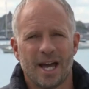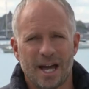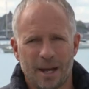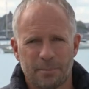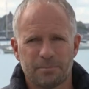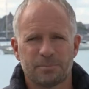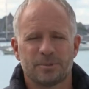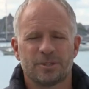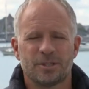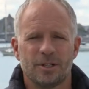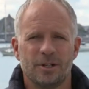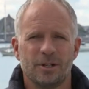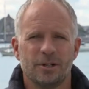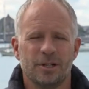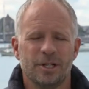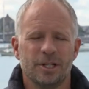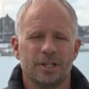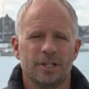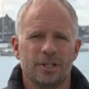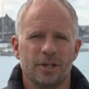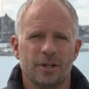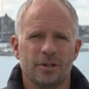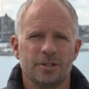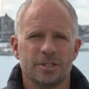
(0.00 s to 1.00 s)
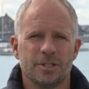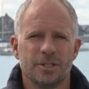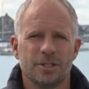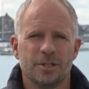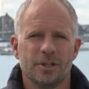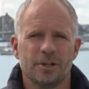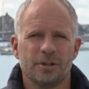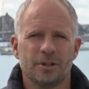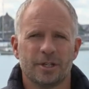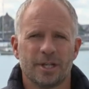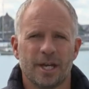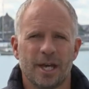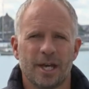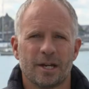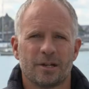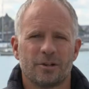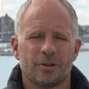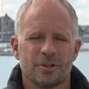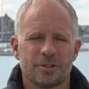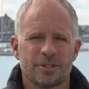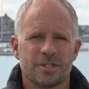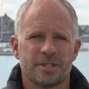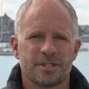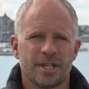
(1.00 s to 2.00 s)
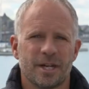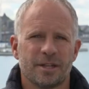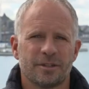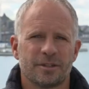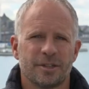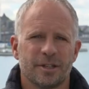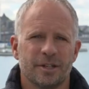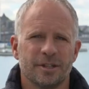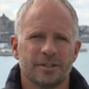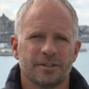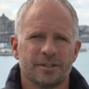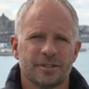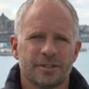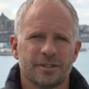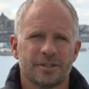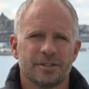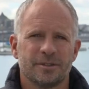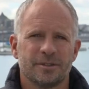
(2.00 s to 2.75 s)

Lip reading: absolutely huge in the UK across the south coast.